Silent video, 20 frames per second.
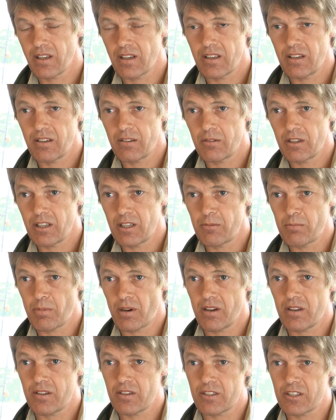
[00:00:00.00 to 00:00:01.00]
in
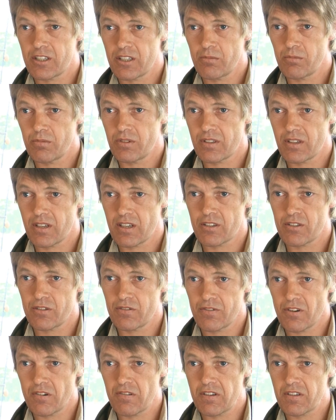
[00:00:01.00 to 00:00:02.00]
partnership with the National
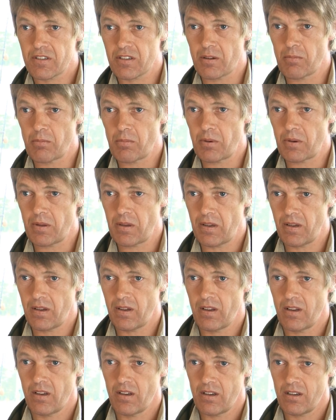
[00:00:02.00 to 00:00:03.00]
Forest Company,
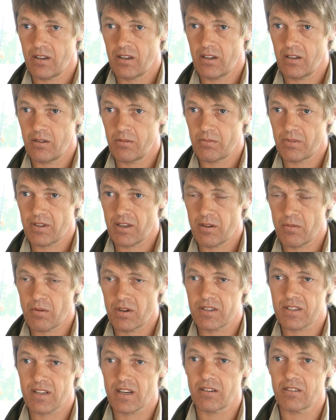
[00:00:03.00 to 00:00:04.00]
they
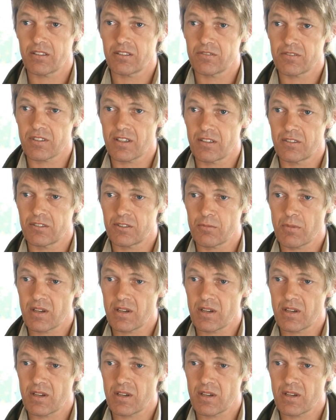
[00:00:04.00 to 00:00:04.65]
went out and found some